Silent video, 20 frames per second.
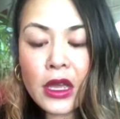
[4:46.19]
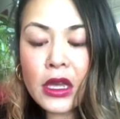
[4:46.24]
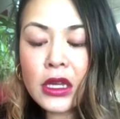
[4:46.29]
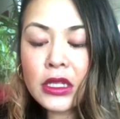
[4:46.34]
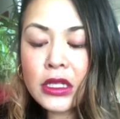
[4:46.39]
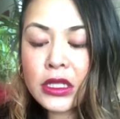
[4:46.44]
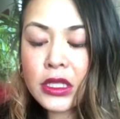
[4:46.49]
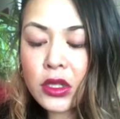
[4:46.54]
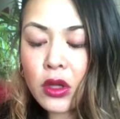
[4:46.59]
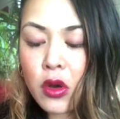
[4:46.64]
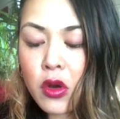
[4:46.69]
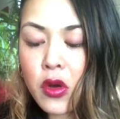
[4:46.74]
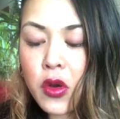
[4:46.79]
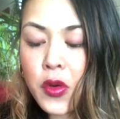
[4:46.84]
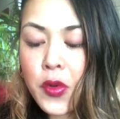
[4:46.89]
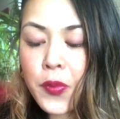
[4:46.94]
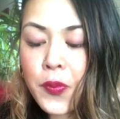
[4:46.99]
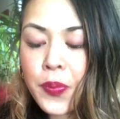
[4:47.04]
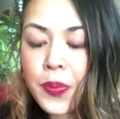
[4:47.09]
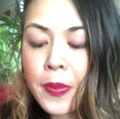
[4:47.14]

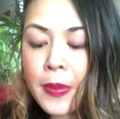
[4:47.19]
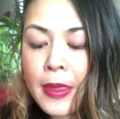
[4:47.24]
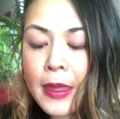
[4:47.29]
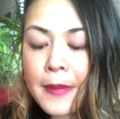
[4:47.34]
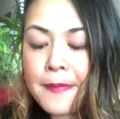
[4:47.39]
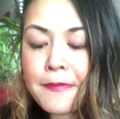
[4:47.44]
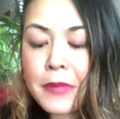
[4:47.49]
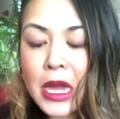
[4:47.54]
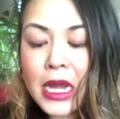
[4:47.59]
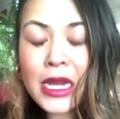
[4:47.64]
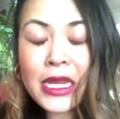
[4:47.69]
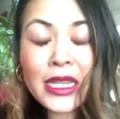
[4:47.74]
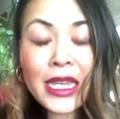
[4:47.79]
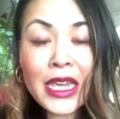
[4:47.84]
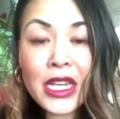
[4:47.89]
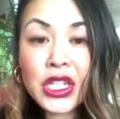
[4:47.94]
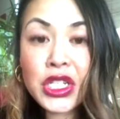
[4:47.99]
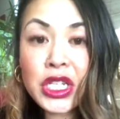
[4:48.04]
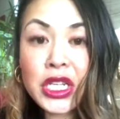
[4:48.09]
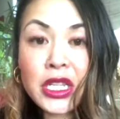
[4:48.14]
So
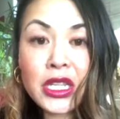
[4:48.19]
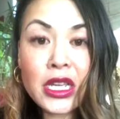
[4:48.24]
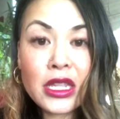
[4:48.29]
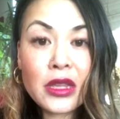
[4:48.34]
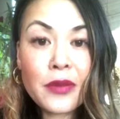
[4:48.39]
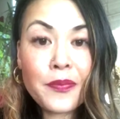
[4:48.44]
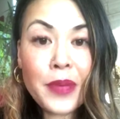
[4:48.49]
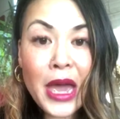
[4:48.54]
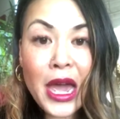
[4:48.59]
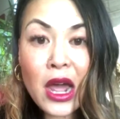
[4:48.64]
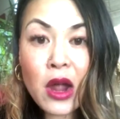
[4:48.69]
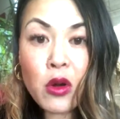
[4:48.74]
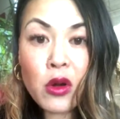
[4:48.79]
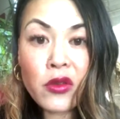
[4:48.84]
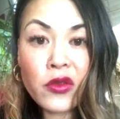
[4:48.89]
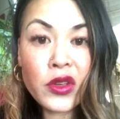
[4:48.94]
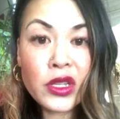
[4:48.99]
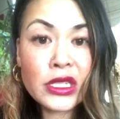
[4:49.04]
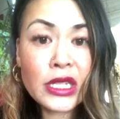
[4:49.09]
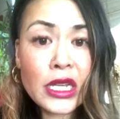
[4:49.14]
meditation and the power of
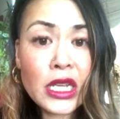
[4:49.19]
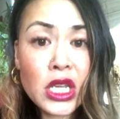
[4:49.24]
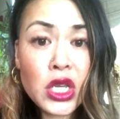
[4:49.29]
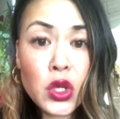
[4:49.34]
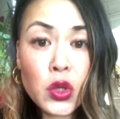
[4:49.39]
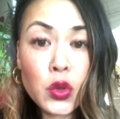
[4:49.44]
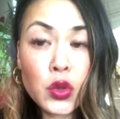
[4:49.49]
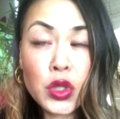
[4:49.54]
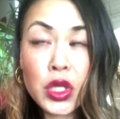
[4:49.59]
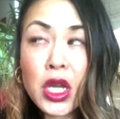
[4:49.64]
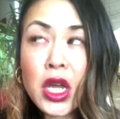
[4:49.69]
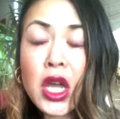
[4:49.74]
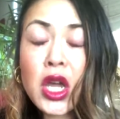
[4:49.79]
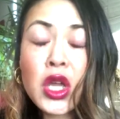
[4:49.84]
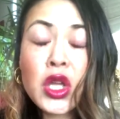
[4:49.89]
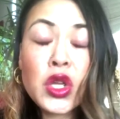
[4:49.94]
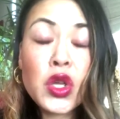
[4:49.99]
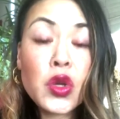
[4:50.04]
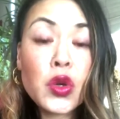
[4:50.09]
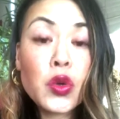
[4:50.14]
it is huge.
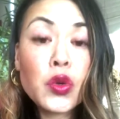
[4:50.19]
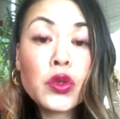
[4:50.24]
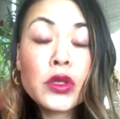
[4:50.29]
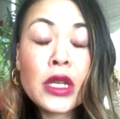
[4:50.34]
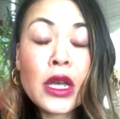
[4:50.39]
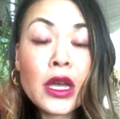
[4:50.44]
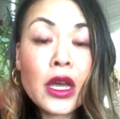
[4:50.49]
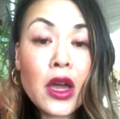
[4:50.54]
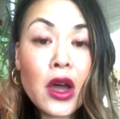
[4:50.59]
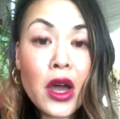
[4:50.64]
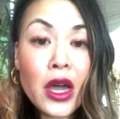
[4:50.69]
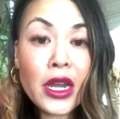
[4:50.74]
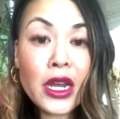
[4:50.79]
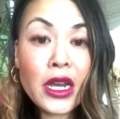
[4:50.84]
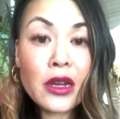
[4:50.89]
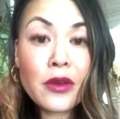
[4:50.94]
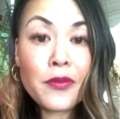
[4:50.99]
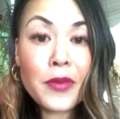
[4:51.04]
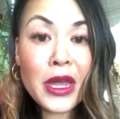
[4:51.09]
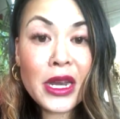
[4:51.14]
Use
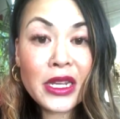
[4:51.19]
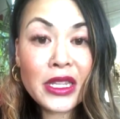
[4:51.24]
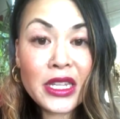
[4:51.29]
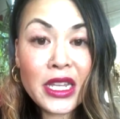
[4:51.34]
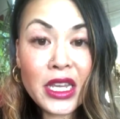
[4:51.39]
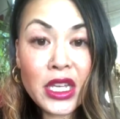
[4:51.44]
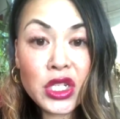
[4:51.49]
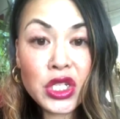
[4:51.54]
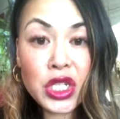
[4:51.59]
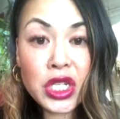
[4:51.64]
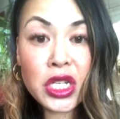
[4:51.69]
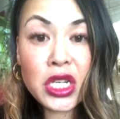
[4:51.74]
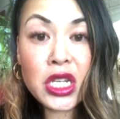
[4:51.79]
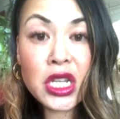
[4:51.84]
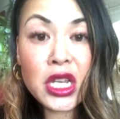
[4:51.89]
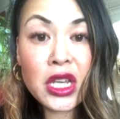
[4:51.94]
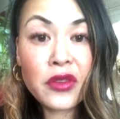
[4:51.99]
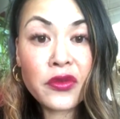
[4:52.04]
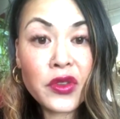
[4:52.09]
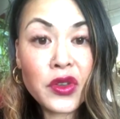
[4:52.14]
guided meditation
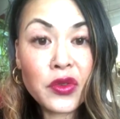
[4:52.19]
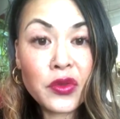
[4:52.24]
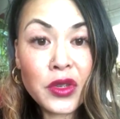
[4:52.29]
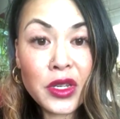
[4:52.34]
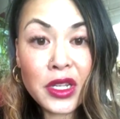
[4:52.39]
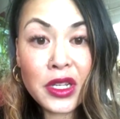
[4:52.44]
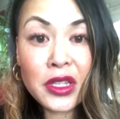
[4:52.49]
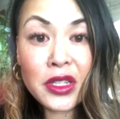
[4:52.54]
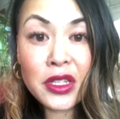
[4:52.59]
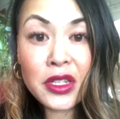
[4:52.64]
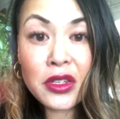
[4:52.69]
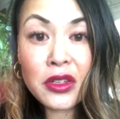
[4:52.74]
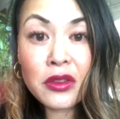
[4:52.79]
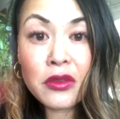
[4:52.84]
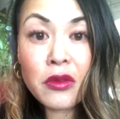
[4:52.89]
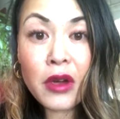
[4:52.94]
if you need to.